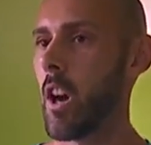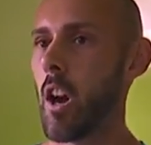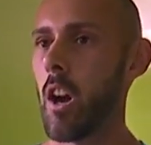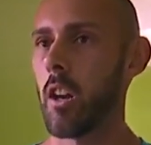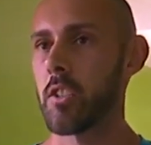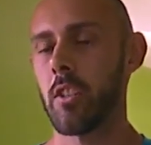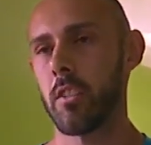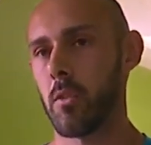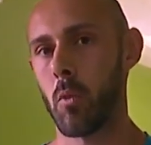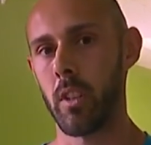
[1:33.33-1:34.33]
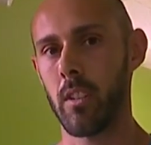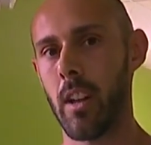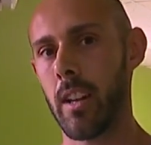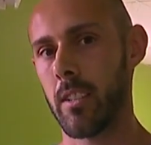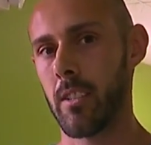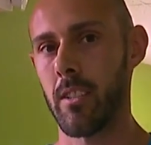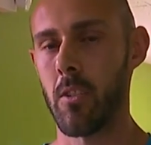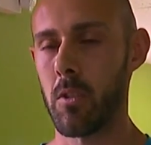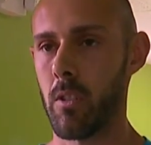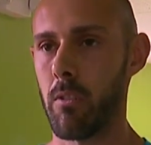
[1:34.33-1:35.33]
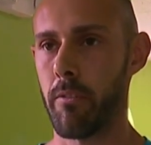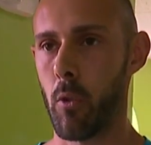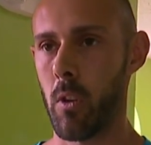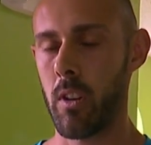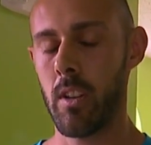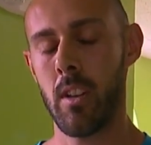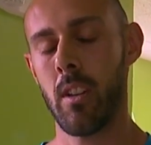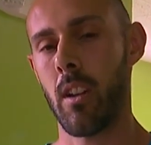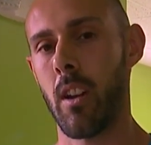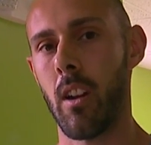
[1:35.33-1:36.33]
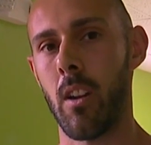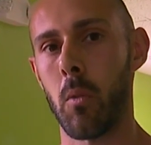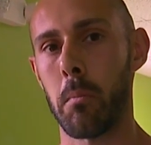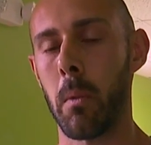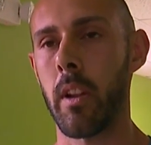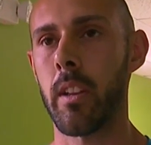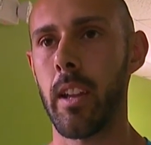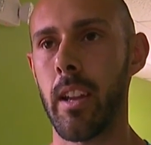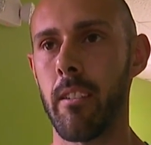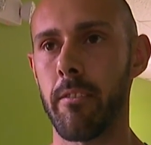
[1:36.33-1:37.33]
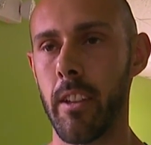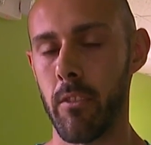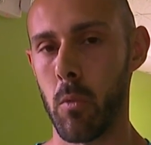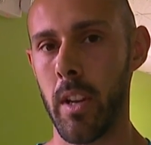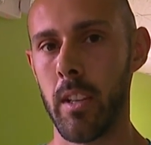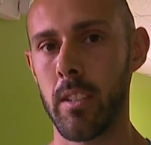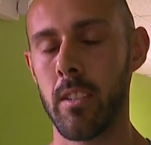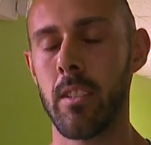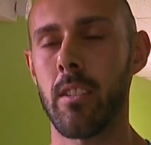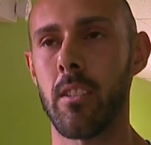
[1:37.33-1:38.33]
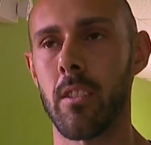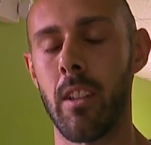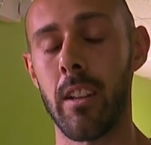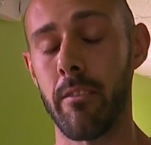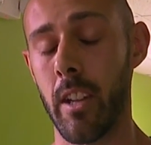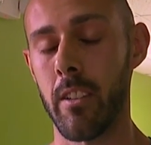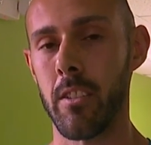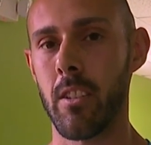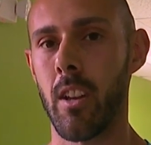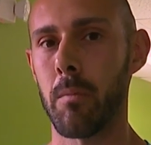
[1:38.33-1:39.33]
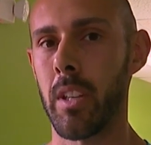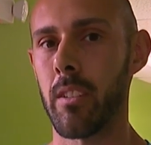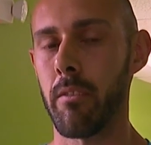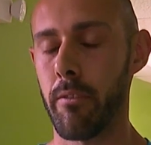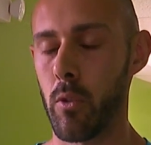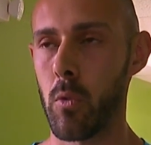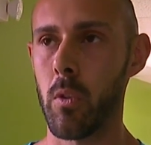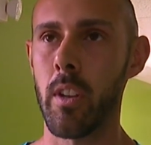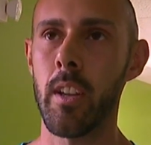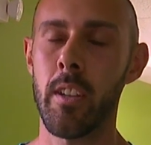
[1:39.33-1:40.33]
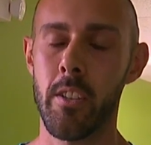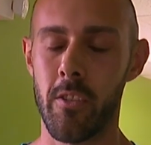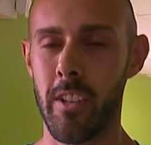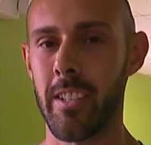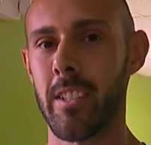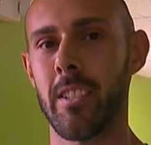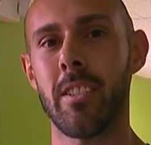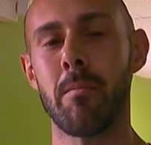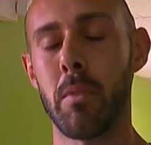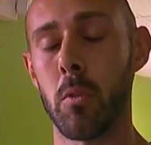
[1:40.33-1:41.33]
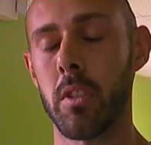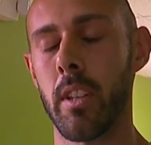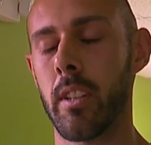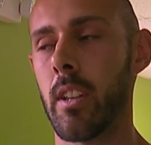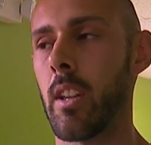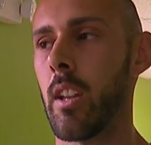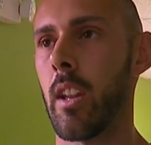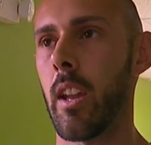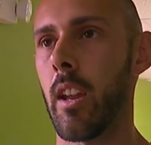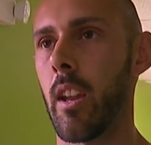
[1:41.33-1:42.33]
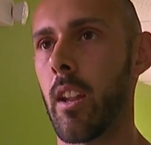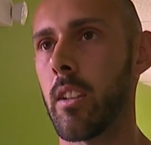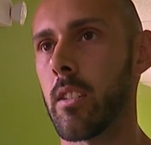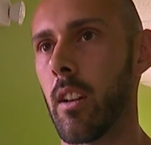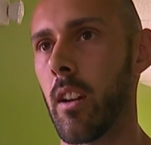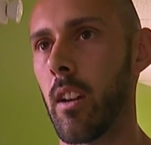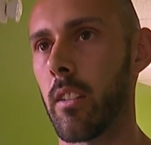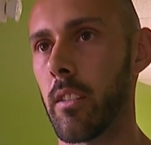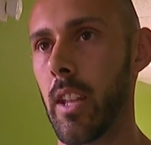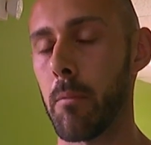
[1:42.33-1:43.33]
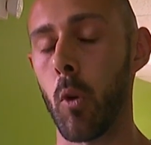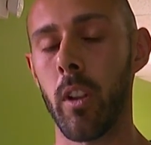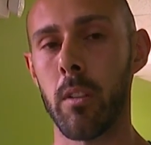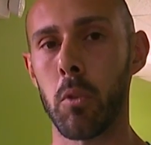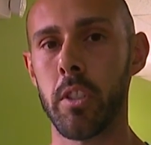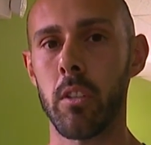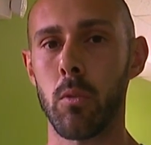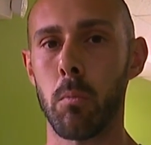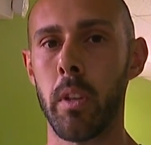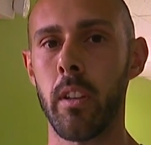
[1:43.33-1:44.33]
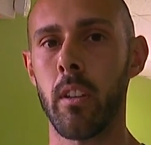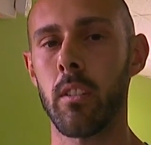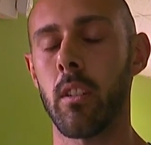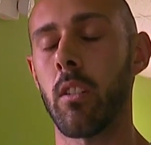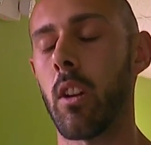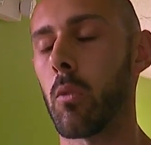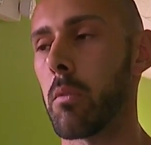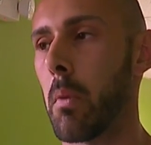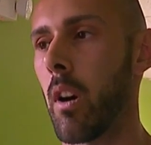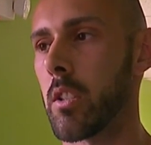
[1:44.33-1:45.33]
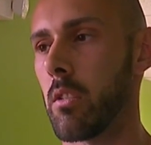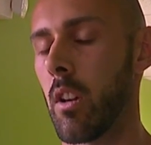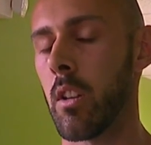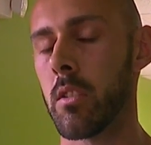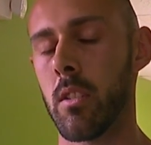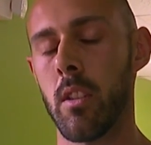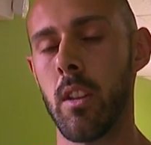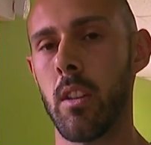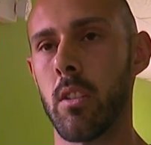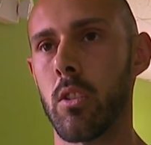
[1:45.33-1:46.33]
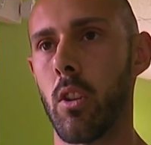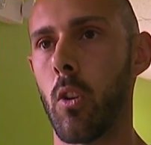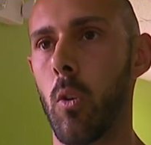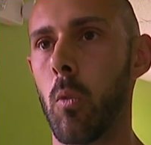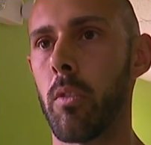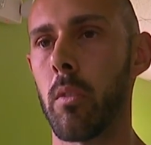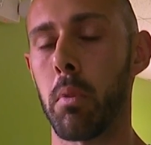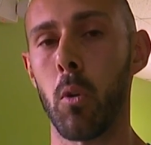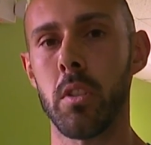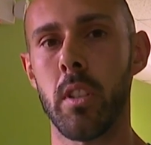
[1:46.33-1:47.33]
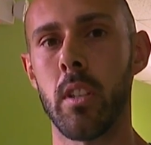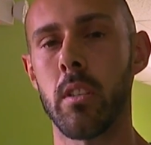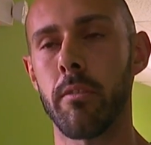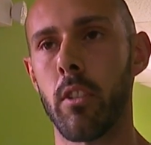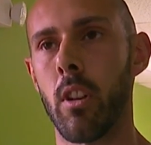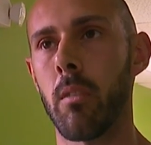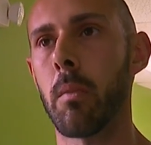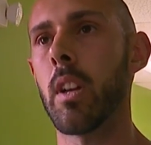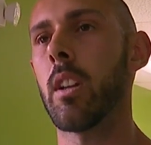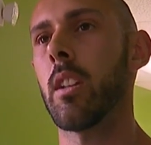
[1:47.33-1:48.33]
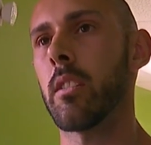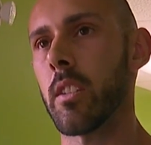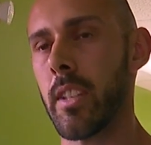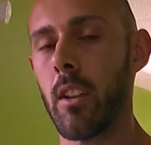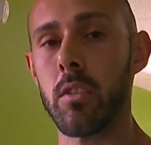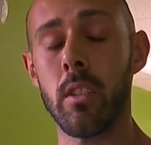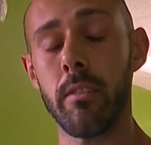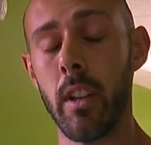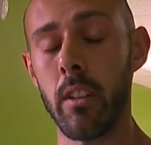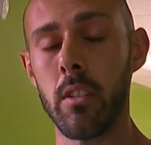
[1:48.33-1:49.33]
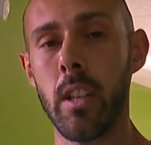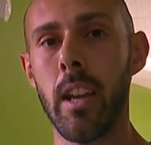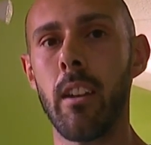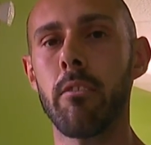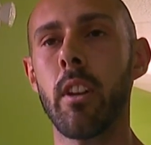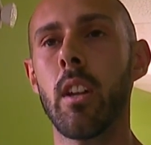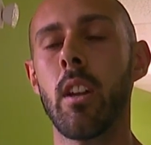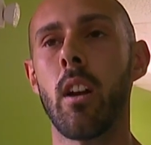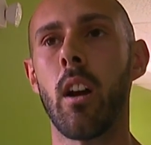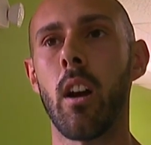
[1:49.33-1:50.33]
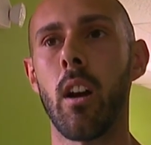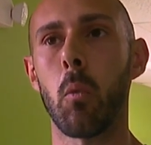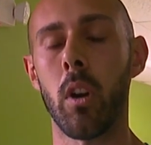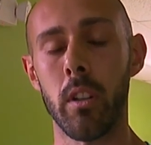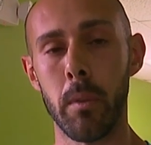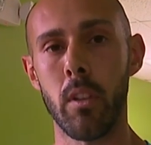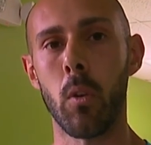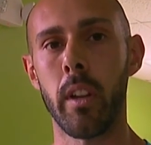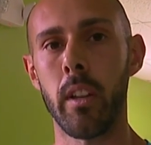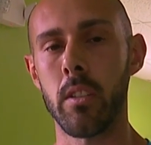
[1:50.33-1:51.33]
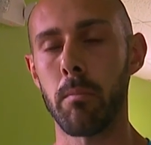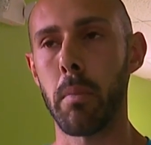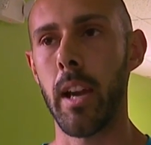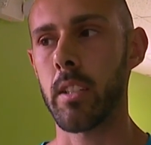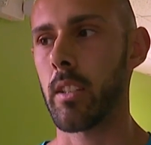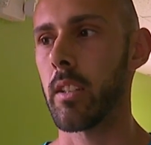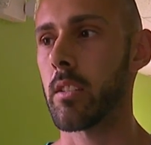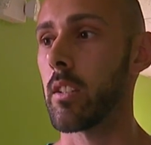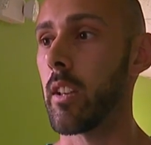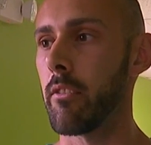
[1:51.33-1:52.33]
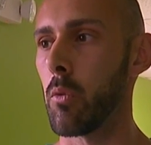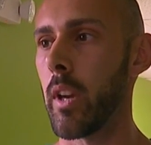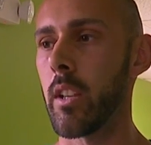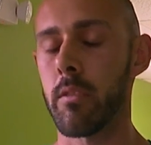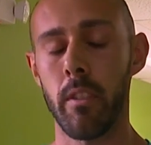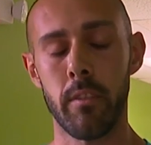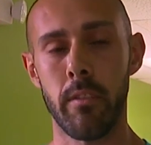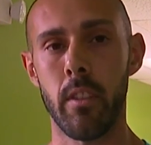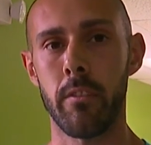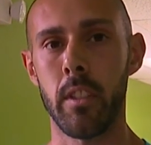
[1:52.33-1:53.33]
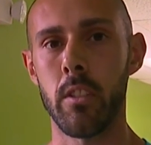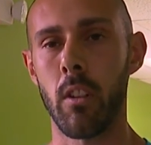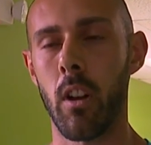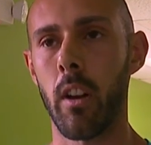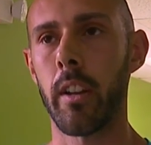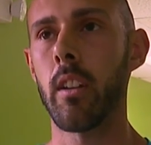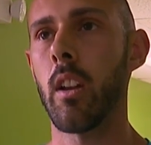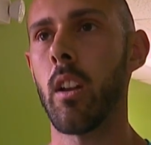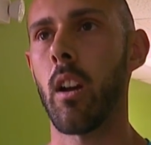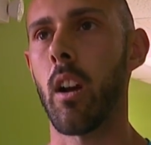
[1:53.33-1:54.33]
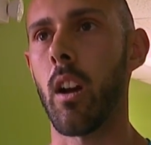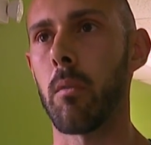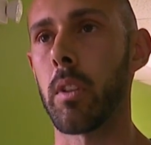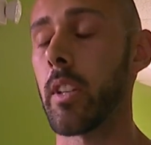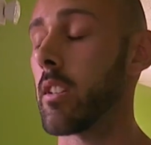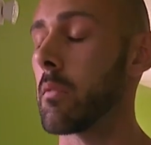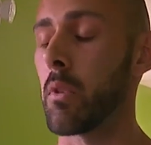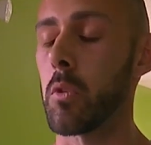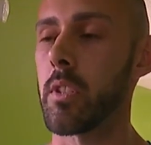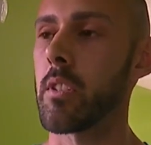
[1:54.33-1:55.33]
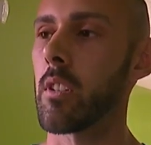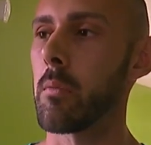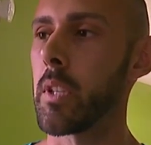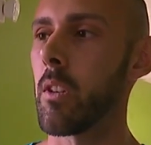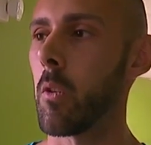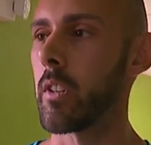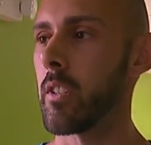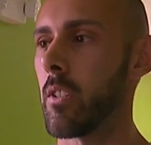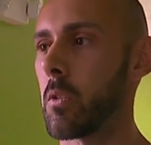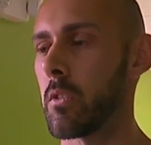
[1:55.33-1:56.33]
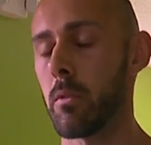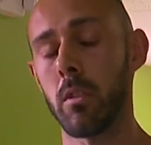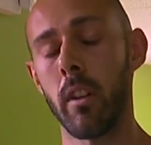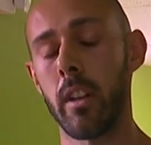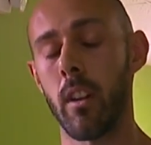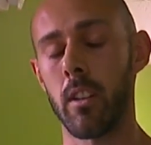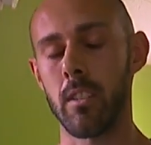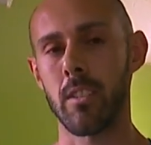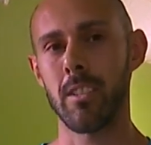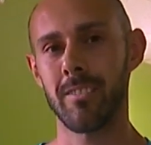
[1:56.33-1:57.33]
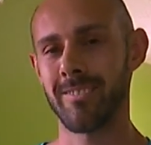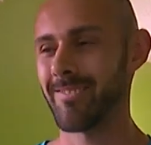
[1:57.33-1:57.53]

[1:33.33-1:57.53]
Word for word: Uh, it starts at 1 o'clock, it's going to go till 4. Uh, we plan to have giveaways. There's a lot of vendors coming, food, drinks, music, and uh, Cape Coral Animal Shelter will be here along with Paws Crossed. So the proceeds from the sales that the vendors have. Uh, we're going to be donating some baskets and giveaways, 50 50 drawing. Um, and yeah, the proceeds are going to be going to those two great causes.